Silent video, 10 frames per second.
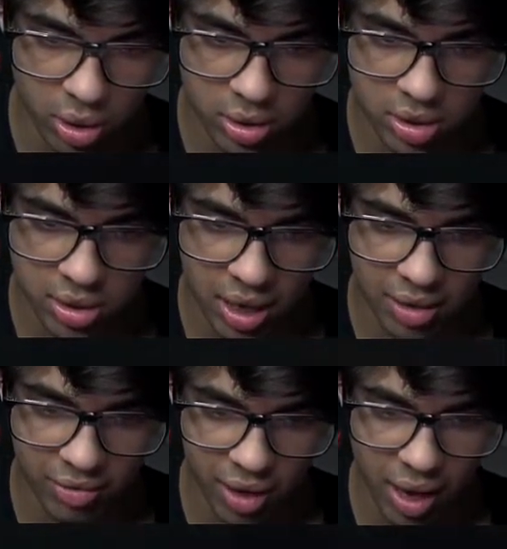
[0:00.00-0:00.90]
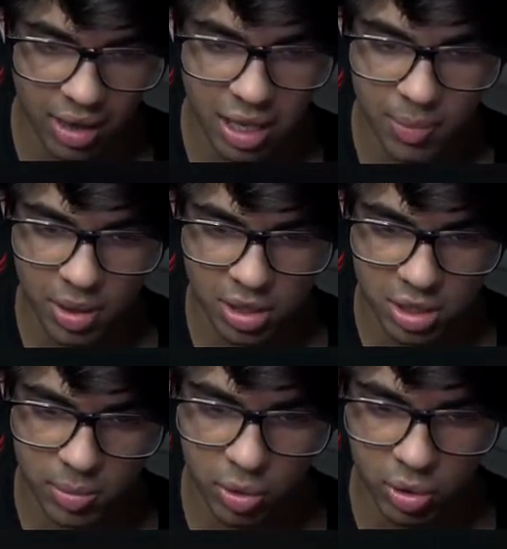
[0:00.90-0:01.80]
the side of it and keep it as
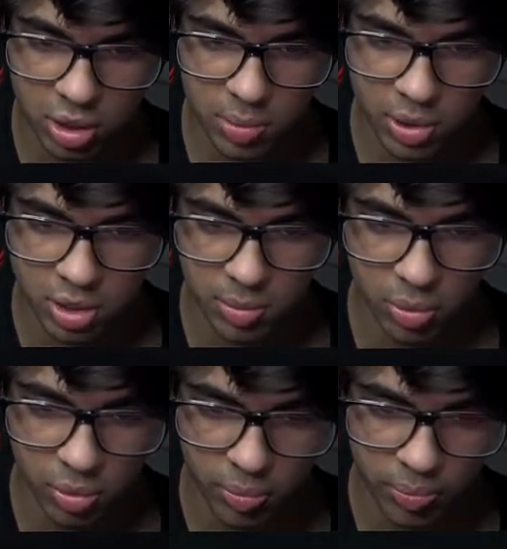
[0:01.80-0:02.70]
smooth as possible.